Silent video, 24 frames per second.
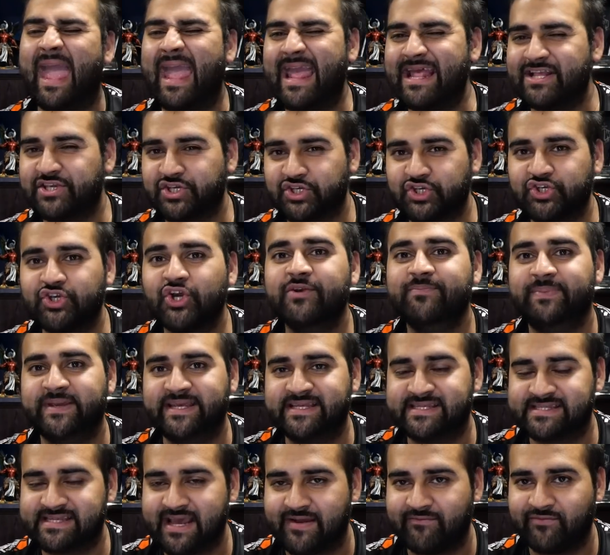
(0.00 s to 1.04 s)
It should
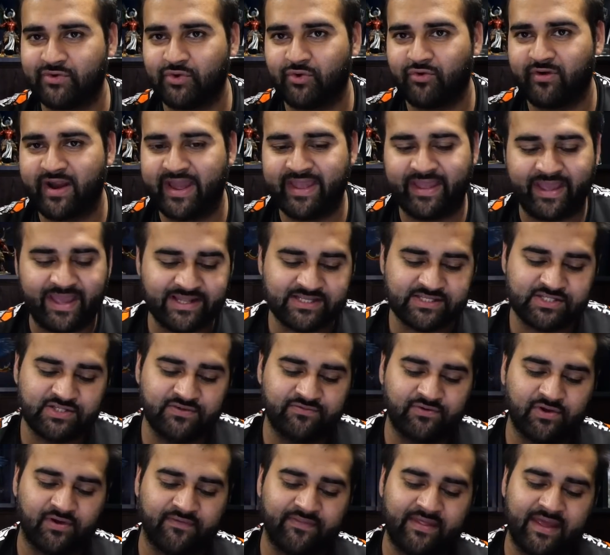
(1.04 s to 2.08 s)
be 7 or 8 hits
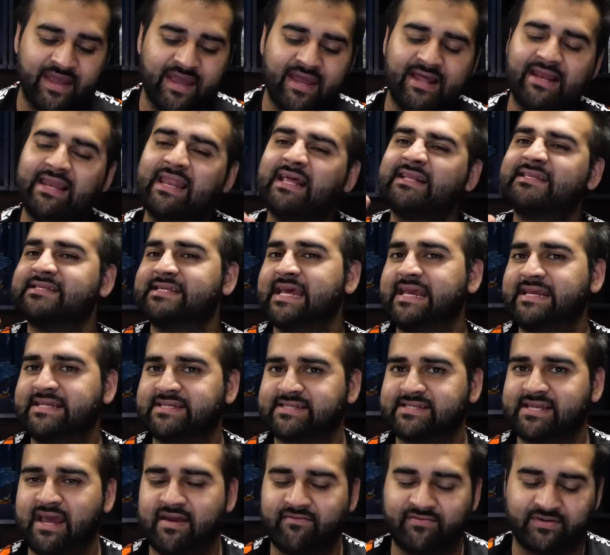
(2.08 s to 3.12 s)
you've got there. Let's say
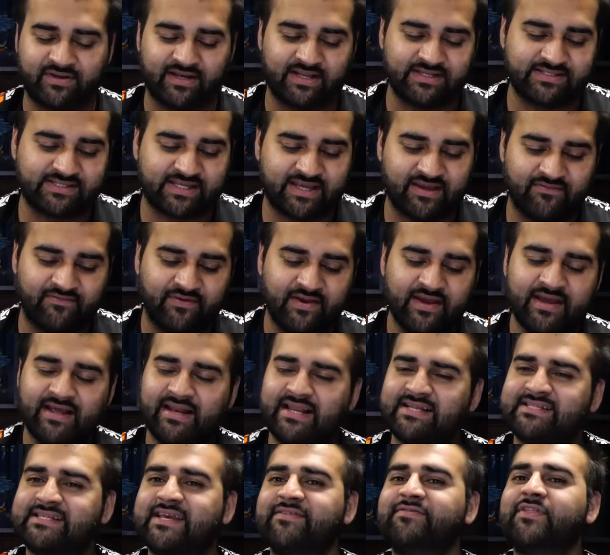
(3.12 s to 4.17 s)
7. Let's give
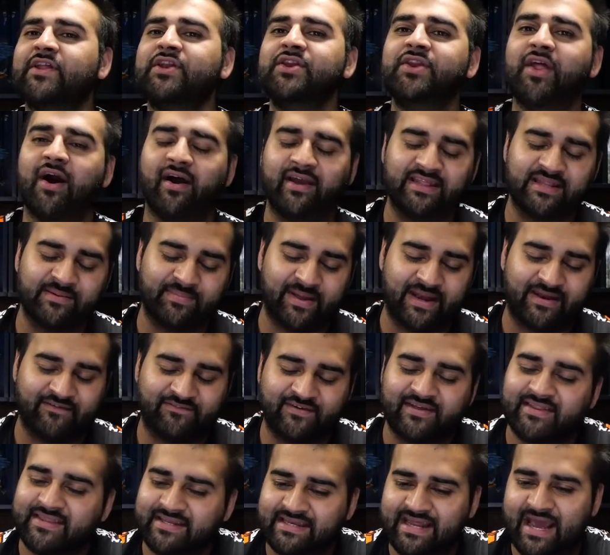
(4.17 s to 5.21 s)
the knight the
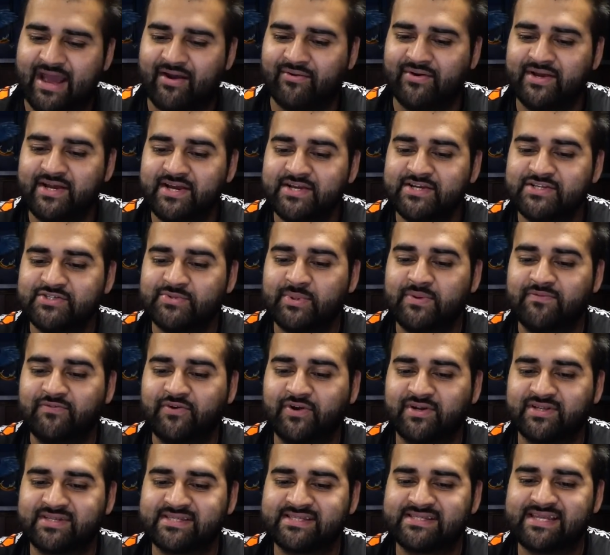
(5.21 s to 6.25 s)
benefit of the doubt. So we've
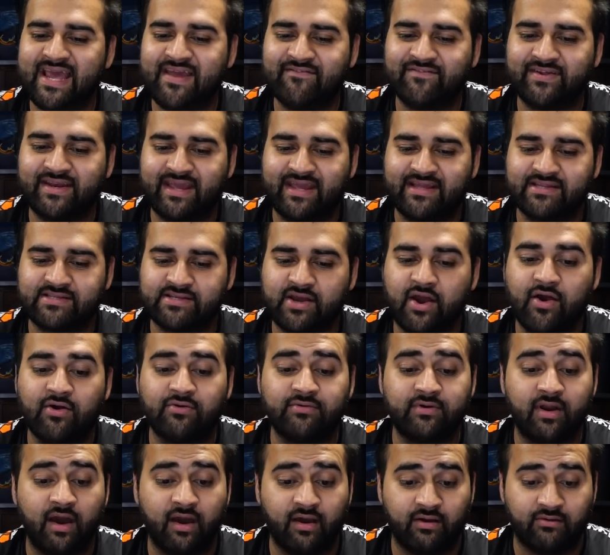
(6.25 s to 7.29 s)
got 7 hits. Oh
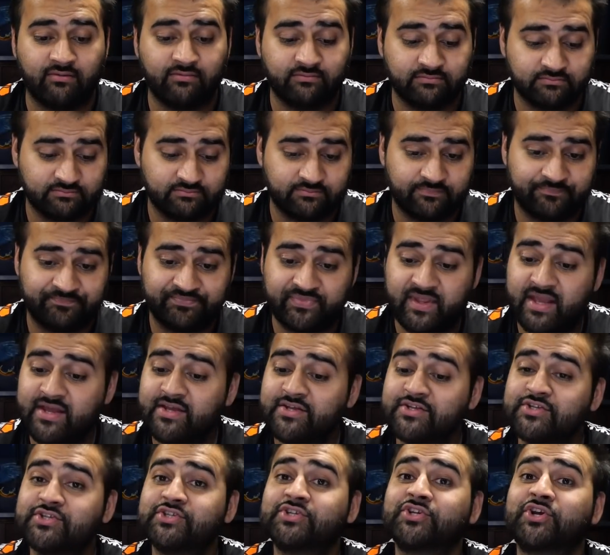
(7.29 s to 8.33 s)
no!
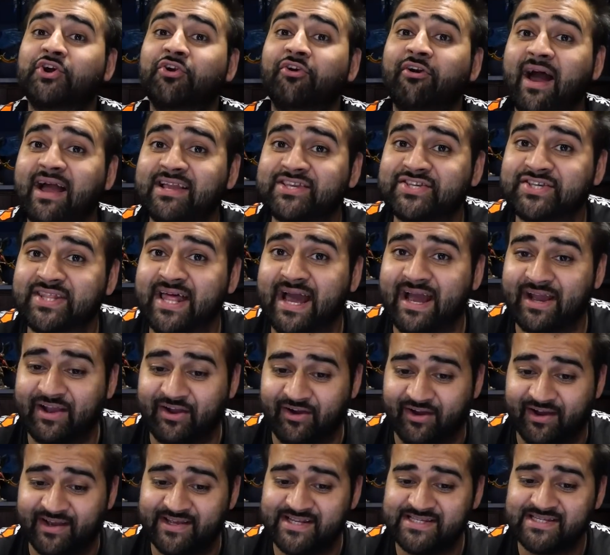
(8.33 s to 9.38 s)
Scratch that,
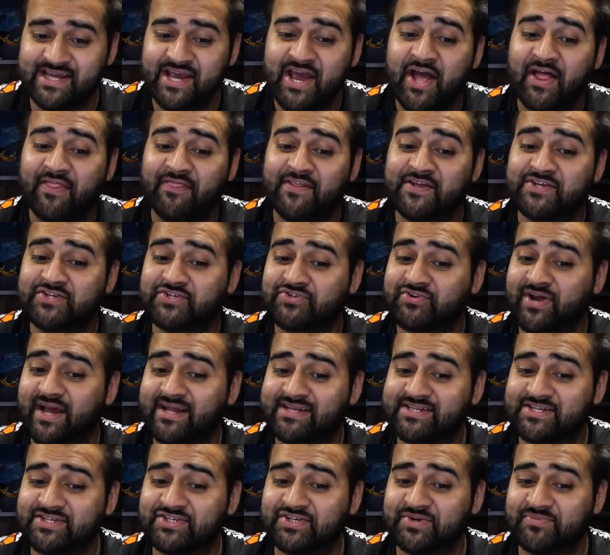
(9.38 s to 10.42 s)
guys. The
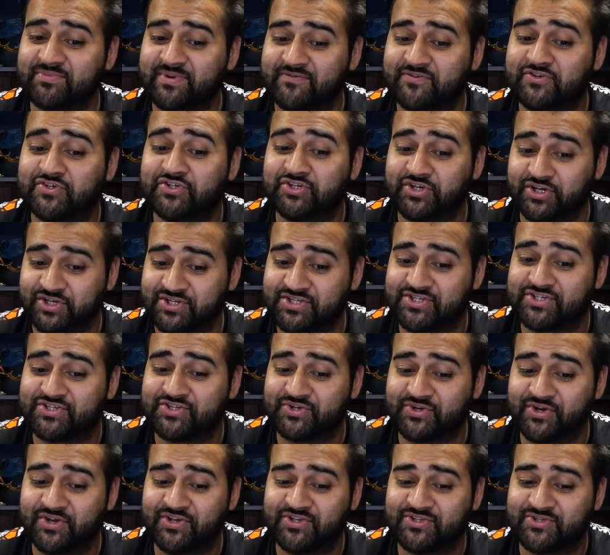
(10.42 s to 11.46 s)
stratagem we've just
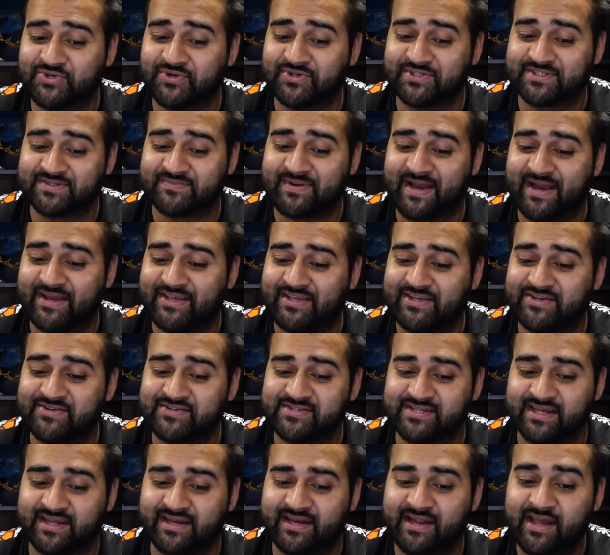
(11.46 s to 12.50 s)
talked about
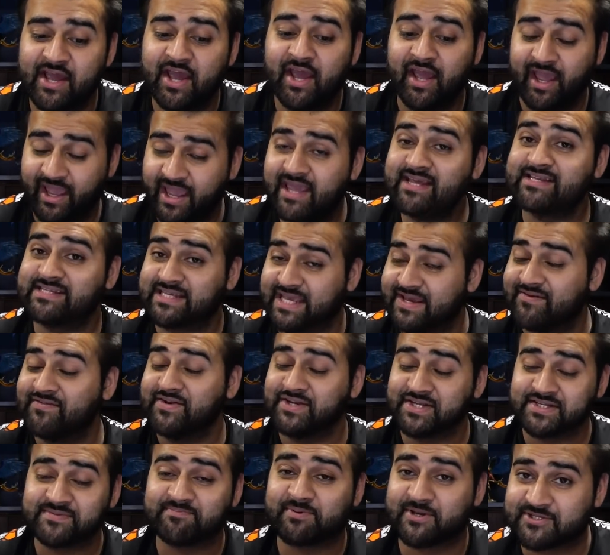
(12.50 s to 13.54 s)
using is
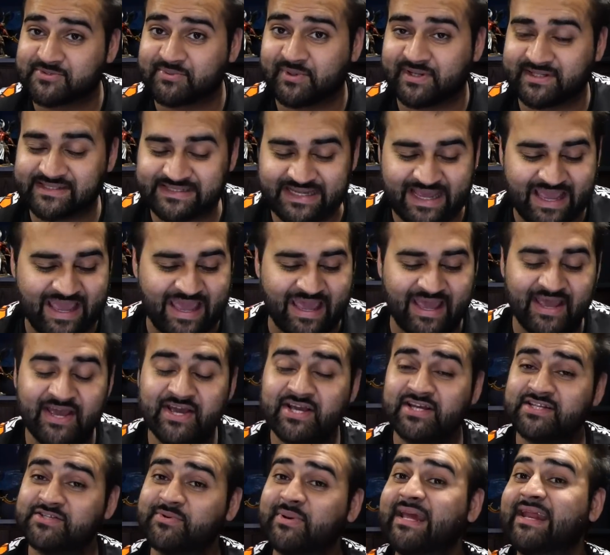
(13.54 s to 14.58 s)
giving us +1 to hit.
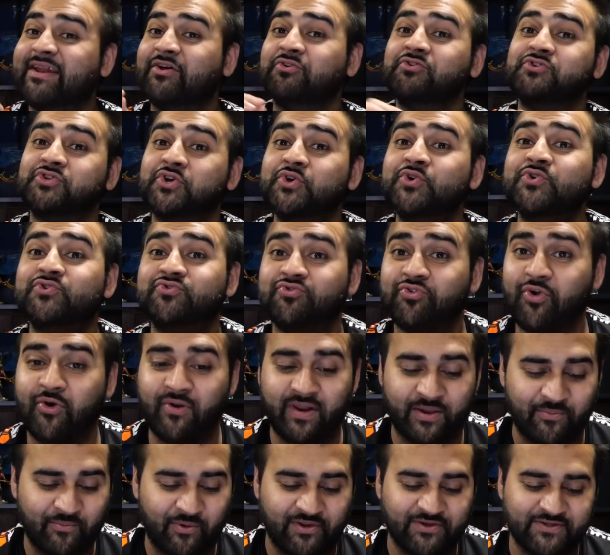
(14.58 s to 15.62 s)
So we're hitting on 2s,
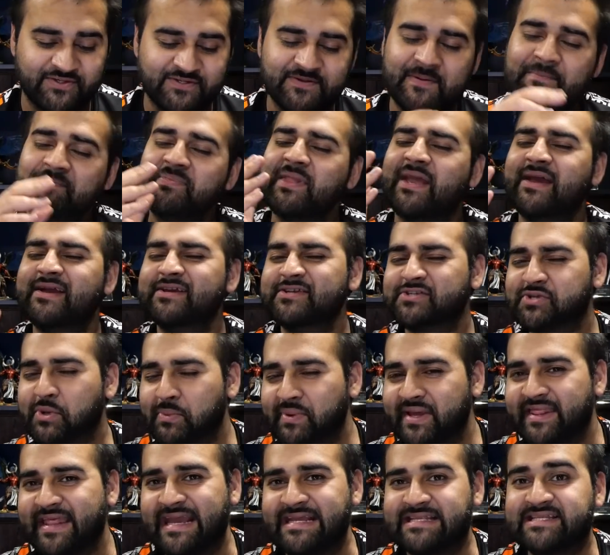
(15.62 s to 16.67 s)
rolling 1s. So
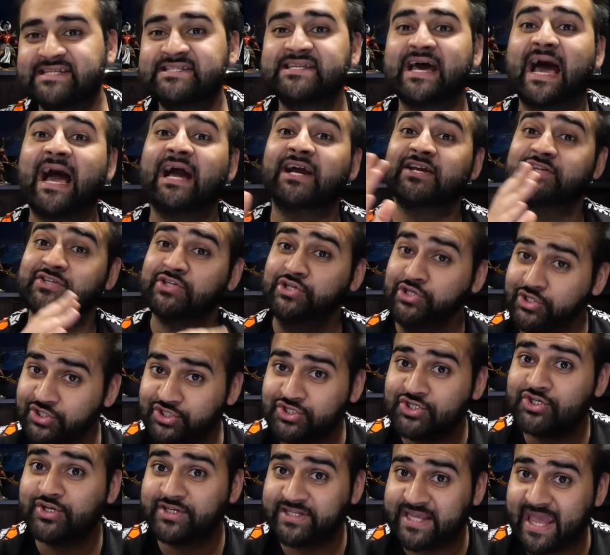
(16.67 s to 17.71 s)
with 8 attacks, you
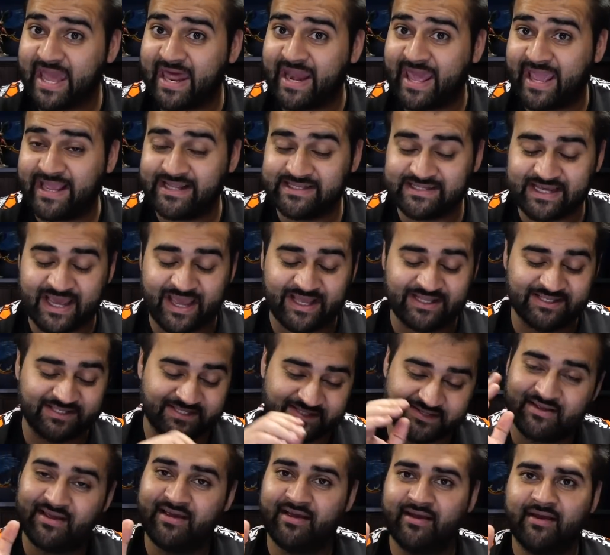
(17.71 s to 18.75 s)
should get 8
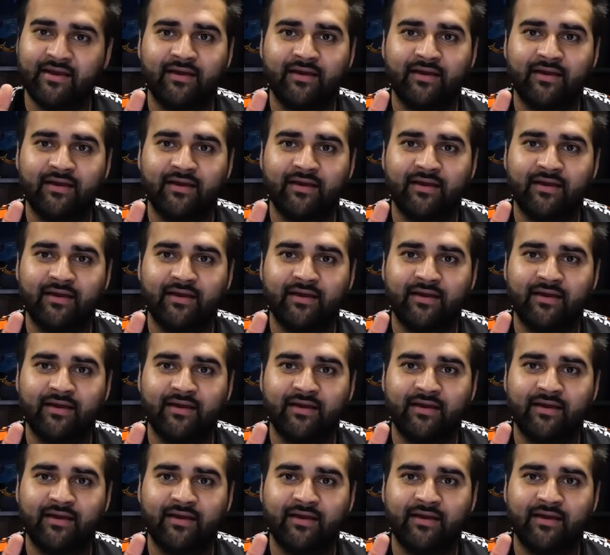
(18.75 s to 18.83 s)
hits.